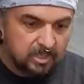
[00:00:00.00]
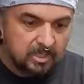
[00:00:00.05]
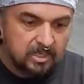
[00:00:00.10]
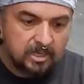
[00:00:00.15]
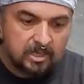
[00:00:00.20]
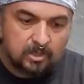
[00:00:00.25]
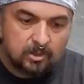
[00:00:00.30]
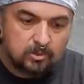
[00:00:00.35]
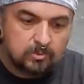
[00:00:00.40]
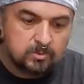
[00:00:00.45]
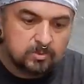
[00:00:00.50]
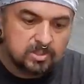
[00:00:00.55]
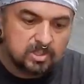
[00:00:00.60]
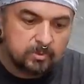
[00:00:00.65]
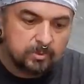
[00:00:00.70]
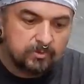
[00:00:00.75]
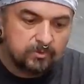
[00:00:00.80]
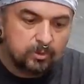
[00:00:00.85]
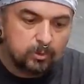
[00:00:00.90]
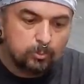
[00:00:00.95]
Now,
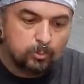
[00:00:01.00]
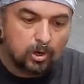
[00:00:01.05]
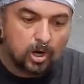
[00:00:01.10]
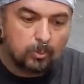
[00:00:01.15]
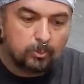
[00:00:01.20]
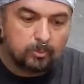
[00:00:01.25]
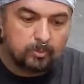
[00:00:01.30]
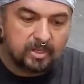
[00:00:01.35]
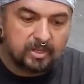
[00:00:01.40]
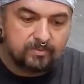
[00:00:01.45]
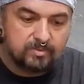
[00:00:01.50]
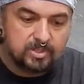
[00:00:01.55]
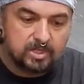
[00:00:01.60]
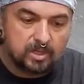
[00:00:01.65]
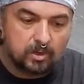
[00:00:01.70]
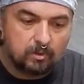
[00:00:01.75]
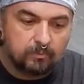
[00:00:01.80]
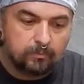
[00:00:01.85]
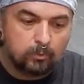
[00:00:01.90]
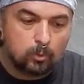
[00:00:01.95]
some of you probably have seen
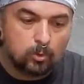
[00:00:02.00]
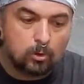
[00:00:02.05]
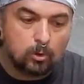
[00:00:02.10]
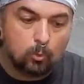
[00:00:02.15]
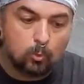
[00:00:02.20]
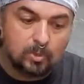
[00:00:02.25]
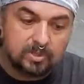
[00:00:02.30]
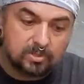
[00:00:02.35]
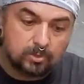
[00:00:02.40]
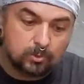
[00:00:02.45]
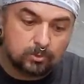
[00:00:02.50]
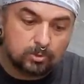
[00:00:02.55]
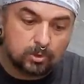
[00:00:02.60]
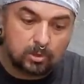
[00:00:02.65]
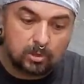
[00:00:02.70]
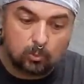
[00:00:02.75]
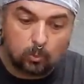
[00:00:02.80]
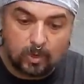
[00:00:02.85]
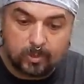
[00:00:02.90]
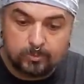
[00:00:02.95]
our 4-hole whistles on
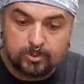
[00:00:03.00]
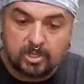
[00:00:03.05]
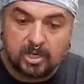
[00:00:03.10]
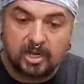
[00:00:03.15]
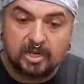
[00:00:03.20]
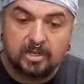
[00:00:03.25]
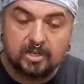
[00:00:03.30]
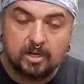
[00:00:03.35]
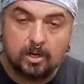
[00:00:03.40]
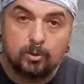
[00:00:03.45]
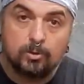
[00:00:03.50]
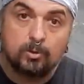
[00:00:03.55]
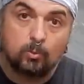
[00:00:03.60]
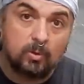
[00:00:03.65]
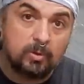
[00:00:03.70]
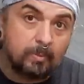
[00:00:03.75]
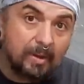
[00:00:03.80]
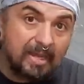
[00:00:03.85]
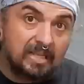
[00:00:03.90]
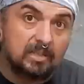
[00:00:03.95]
our website and know that
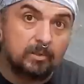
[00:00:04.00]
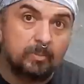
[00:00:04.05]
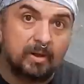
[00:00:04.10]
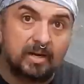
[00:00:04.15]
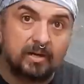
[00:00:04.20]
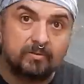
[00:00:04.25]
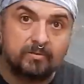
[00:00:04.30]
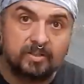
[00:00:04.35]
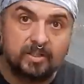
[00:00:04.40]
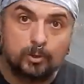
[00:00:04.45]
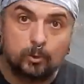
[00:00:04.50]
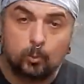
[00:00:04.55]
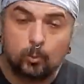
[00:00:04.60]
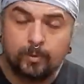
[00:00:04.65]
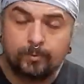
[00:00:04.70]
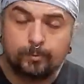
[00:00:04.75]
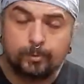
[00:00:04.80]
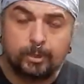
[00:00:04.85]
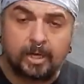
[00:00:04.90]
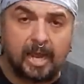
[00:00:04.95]
we make them out of either
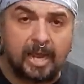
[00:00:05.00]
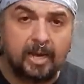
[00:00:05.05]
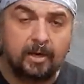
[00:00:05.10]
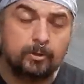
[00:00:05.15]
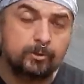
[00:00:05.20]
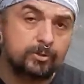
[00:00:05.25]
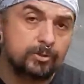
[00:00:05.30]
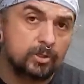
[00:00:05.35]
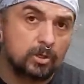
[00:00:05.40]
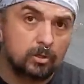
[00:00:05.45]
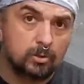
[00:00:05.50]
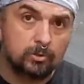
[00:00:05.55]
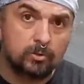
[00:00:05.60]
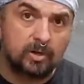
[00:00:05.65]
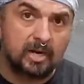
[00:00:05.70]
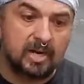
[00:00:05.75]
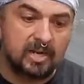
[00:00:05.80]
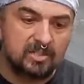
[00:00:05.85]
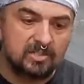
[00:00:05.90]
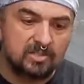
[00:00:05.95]
river cane or
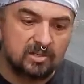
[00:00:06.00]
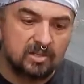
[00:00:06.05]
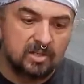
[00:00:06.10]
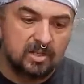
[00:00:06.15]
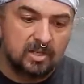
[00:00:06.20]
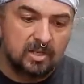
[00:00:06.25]
sawgrass,